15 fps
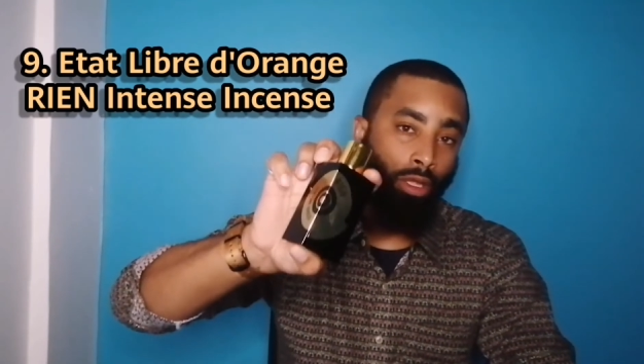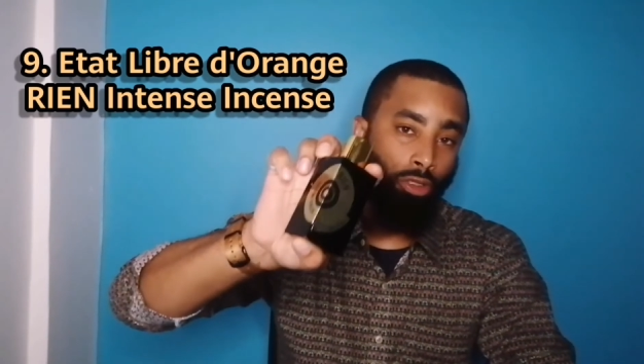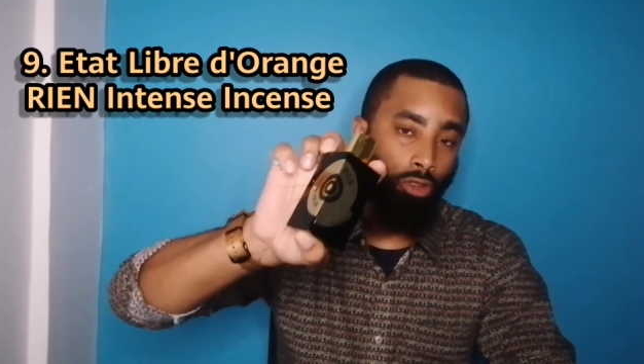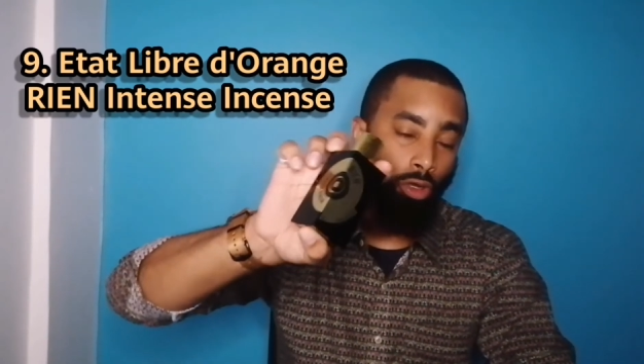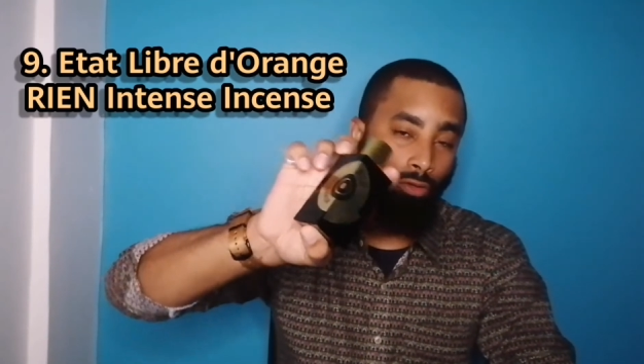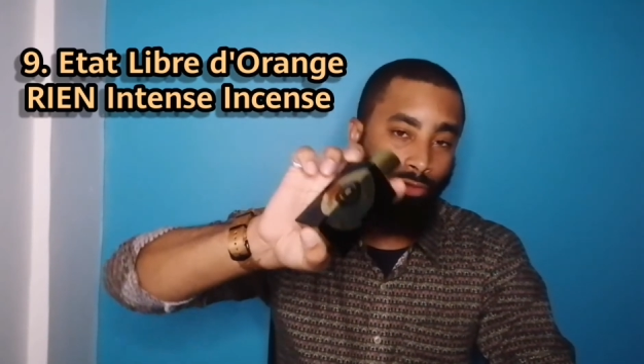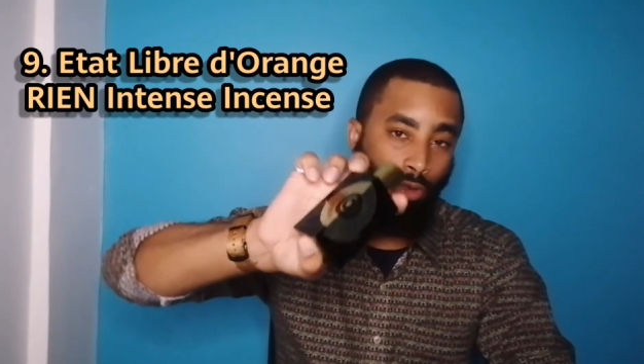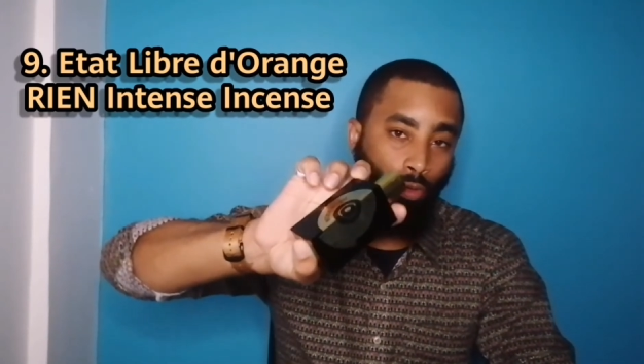
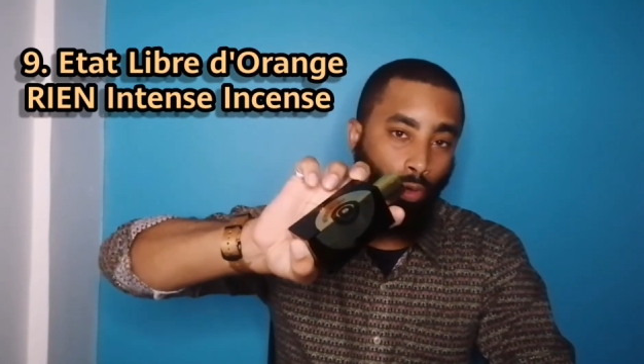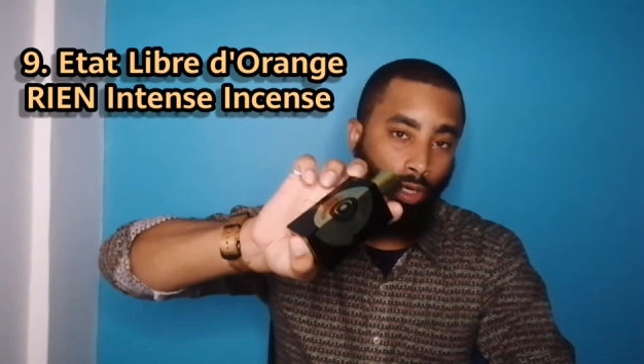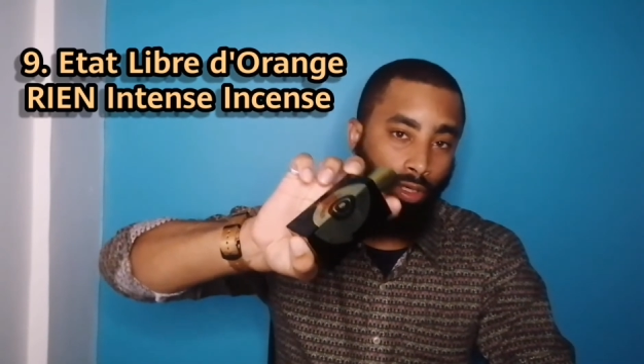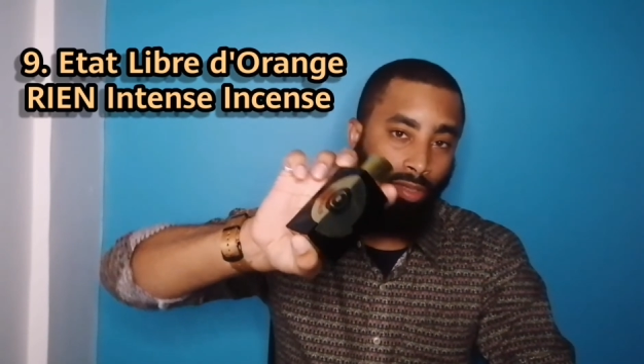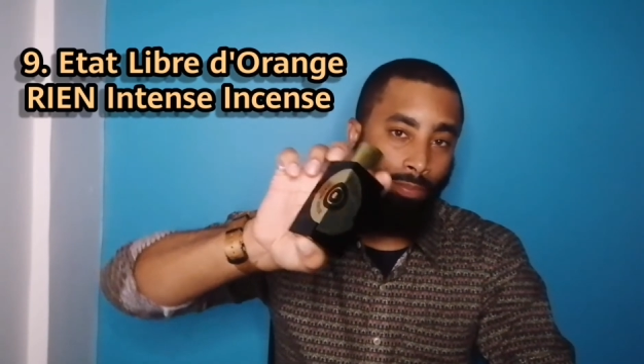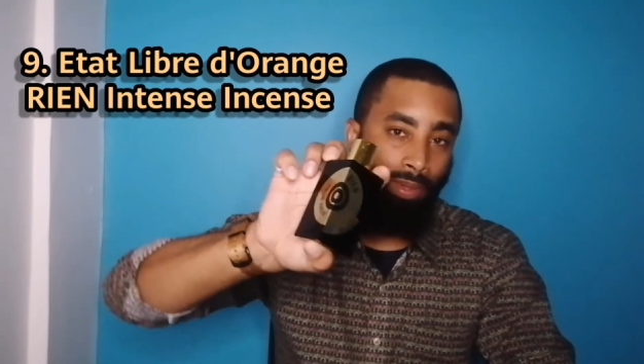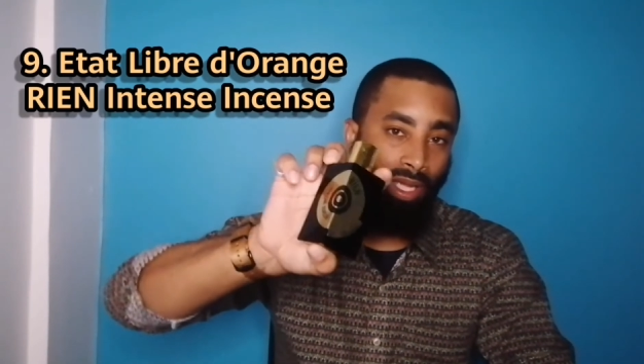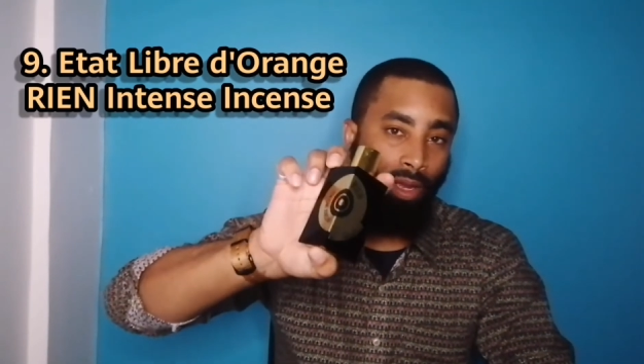So if you were
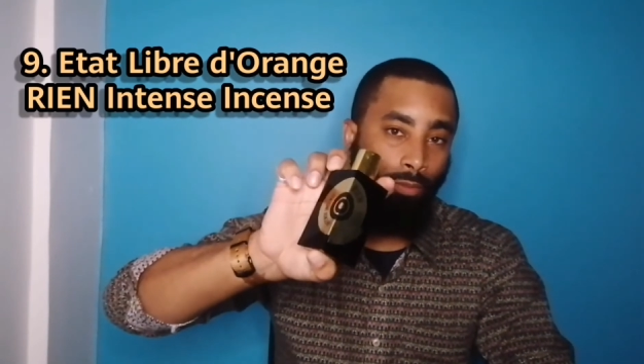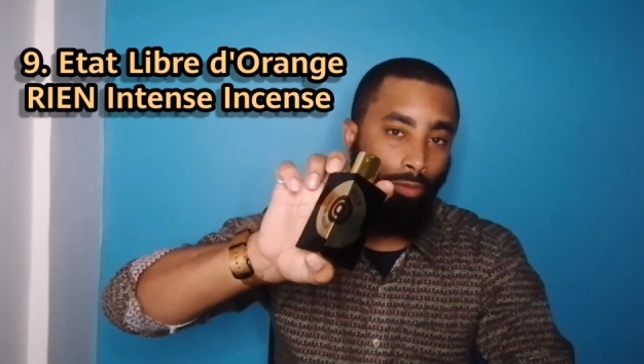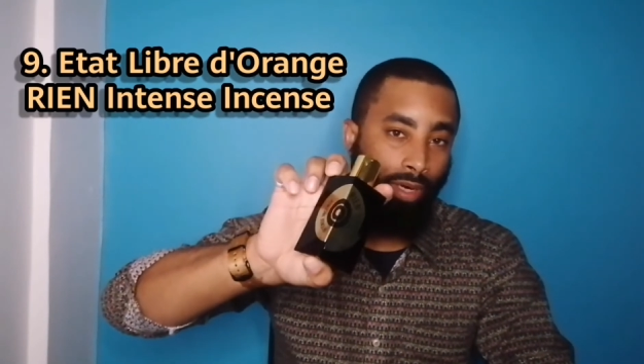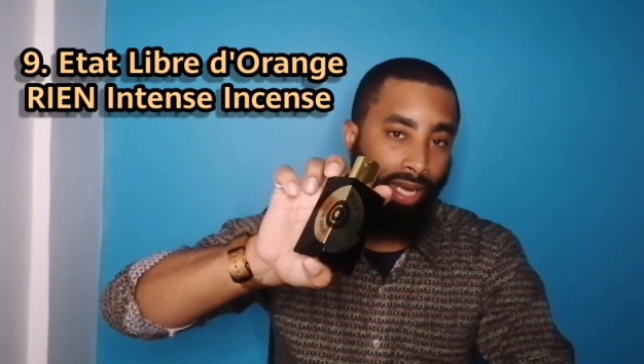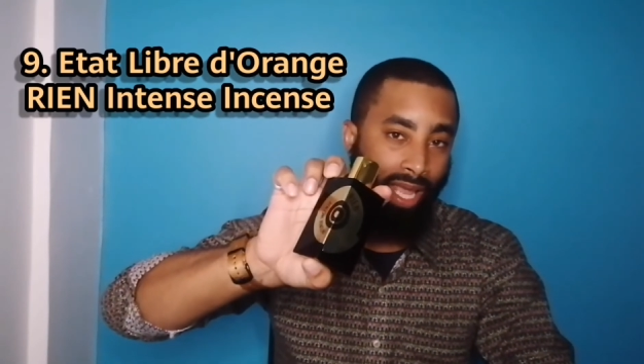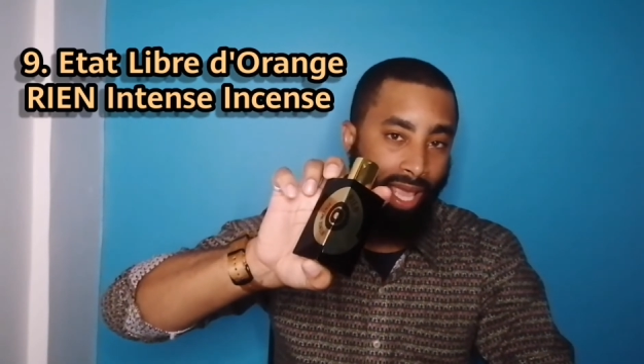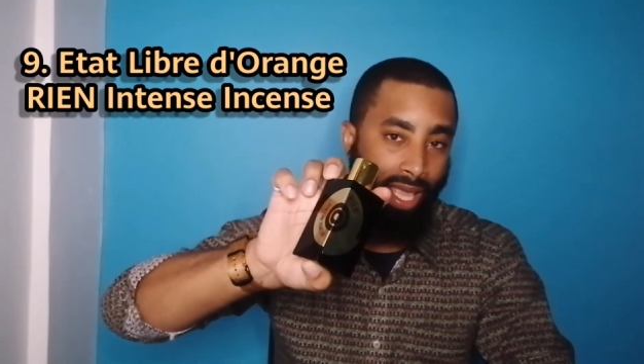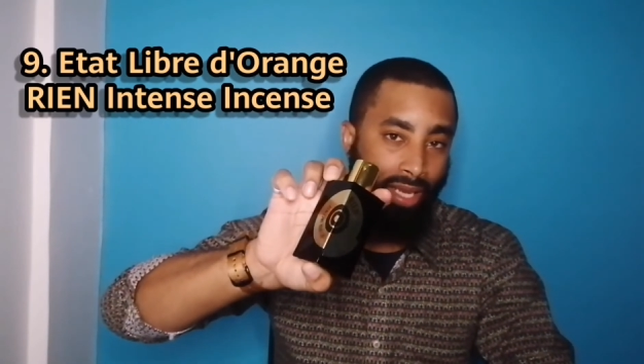to pick up
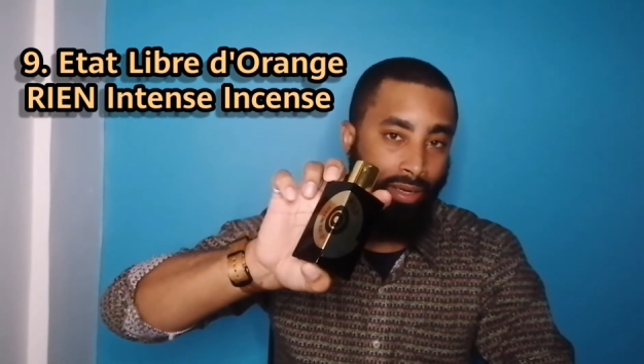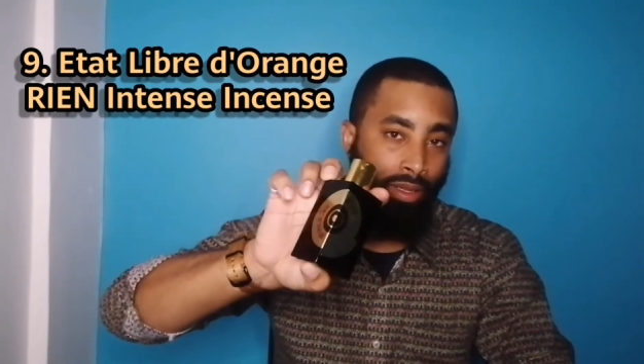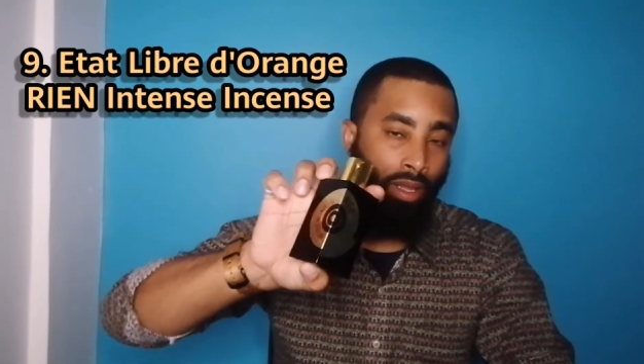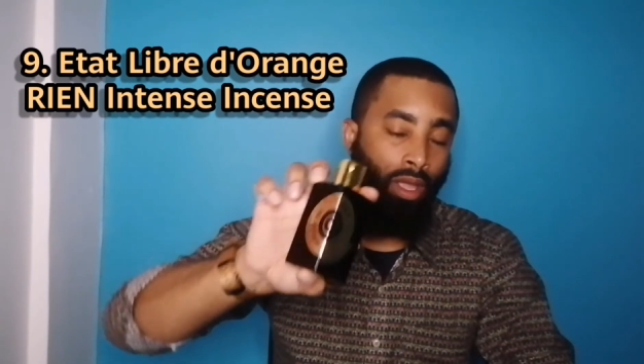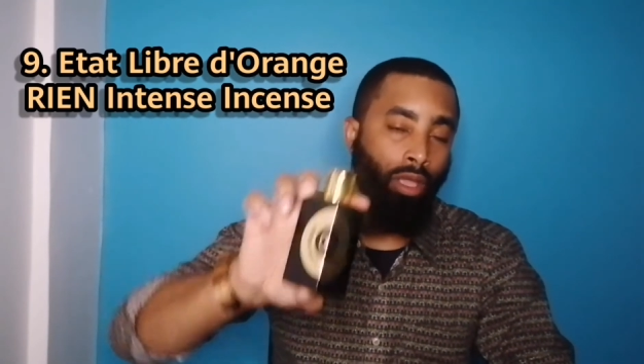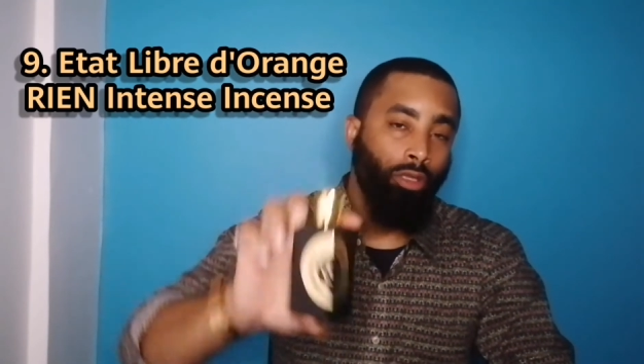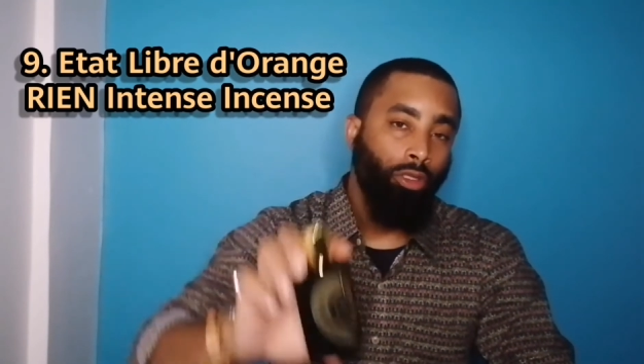RIEN,